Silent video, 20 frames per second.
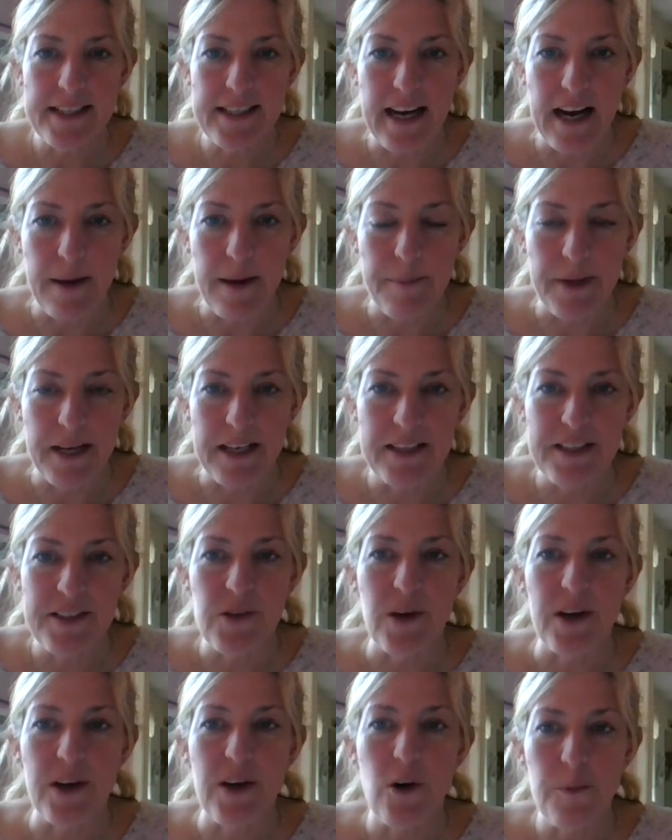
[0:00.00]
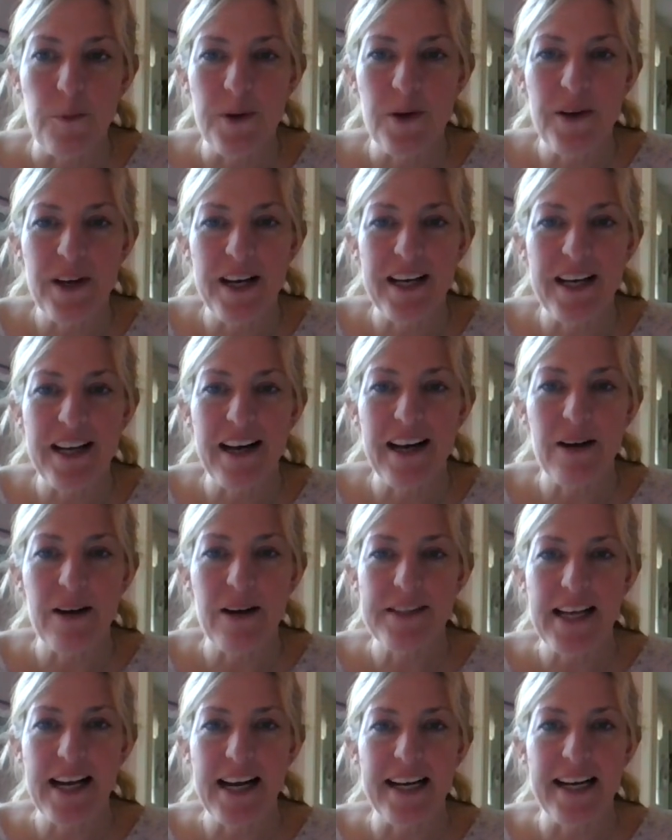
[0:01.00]
stopping, so I hope you can get
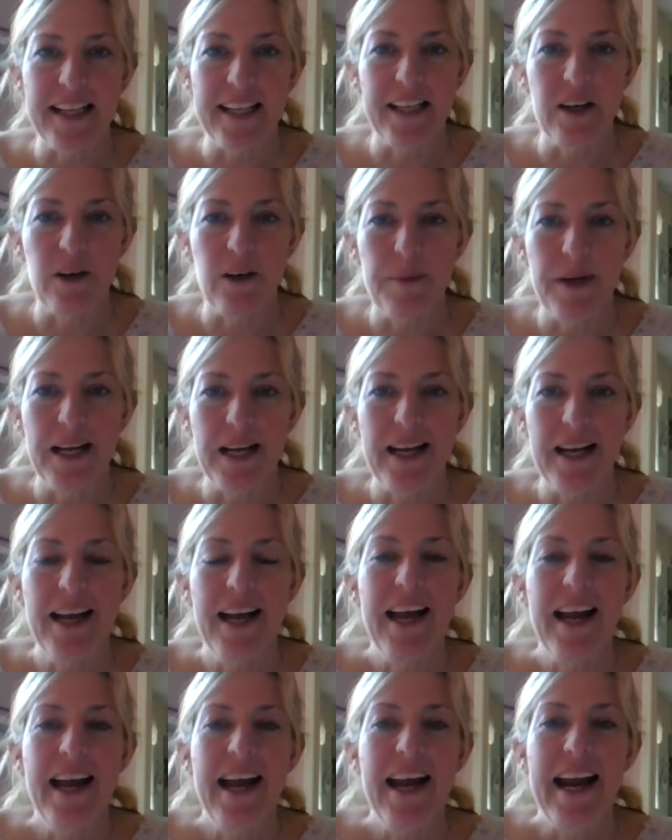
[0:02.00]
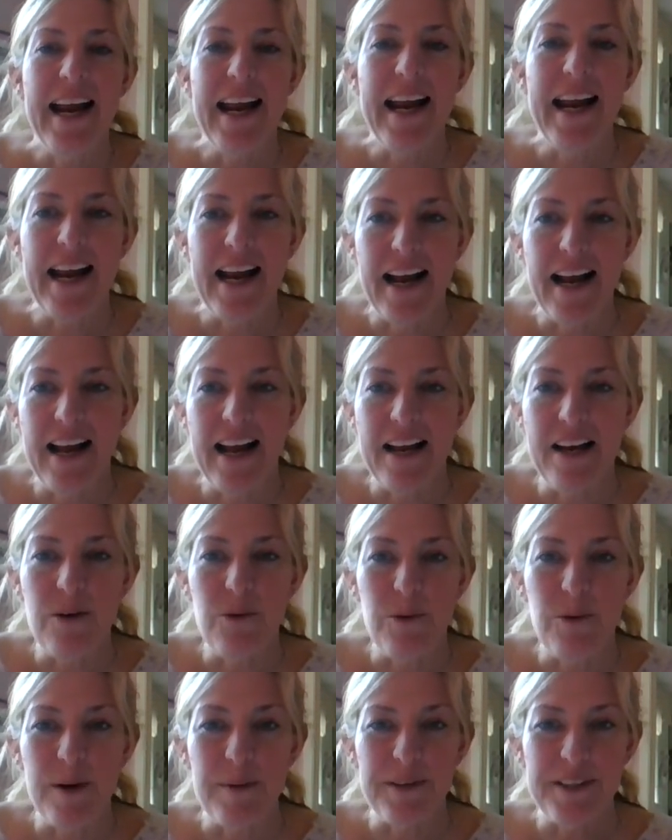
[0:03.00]
outside a little bit, and
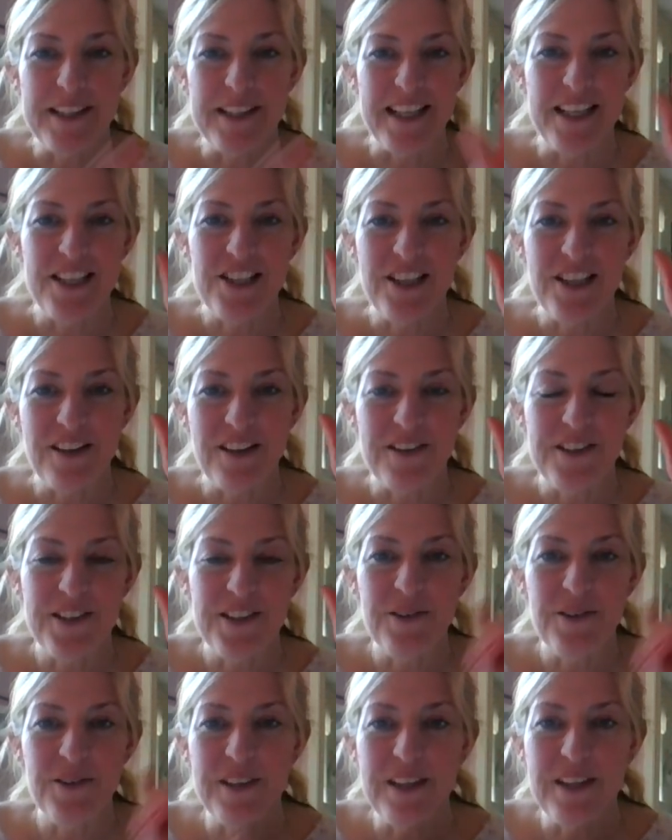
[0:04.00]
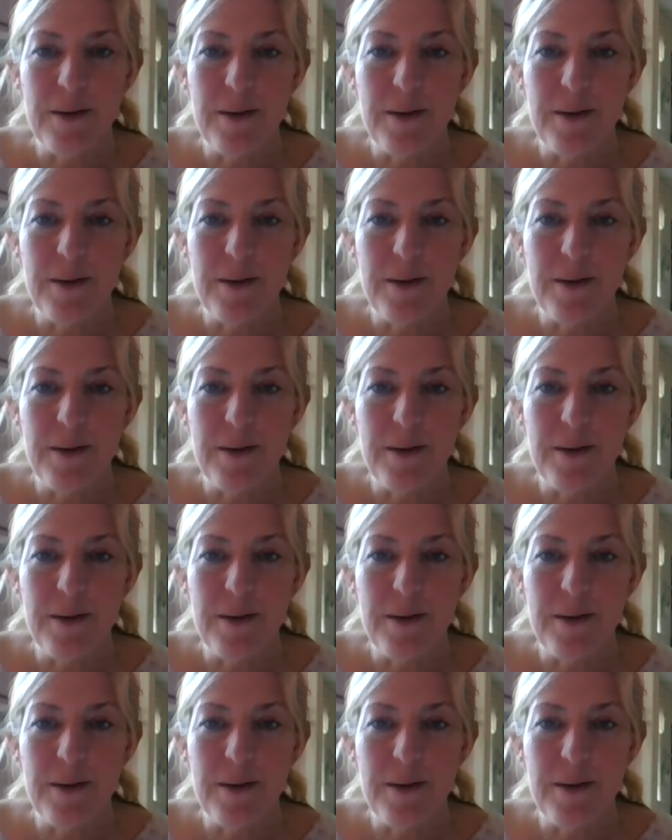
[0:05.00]
we will see each other soon.